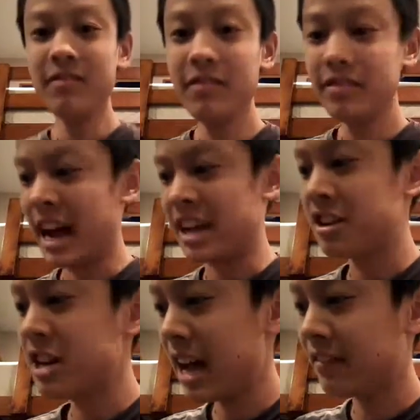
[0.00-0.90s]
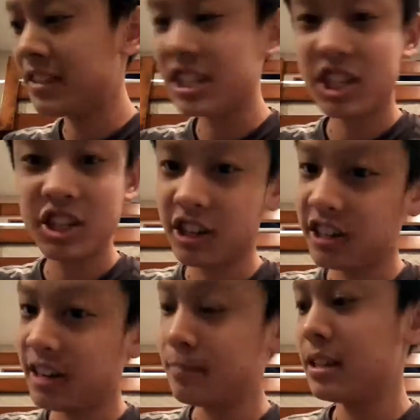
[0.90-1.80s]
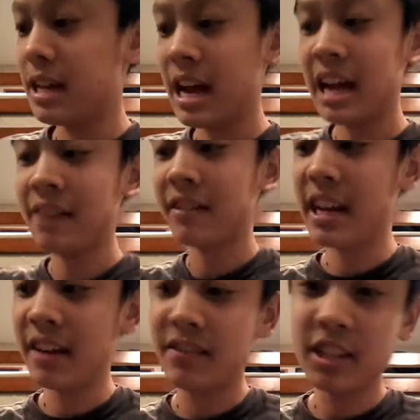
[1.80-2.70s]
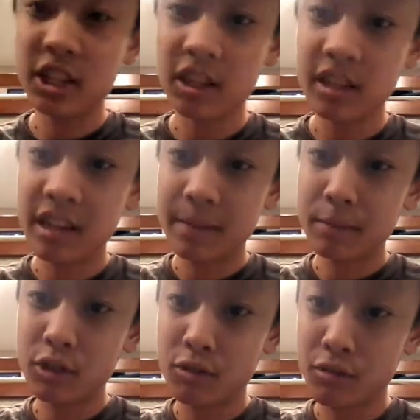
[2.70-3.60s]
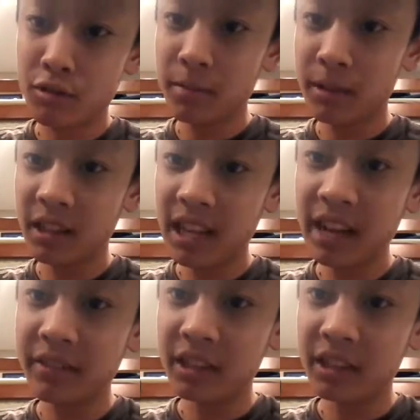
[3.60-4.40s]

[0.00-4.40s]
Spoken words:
I could have this turned up. Can have this turned up to normal level.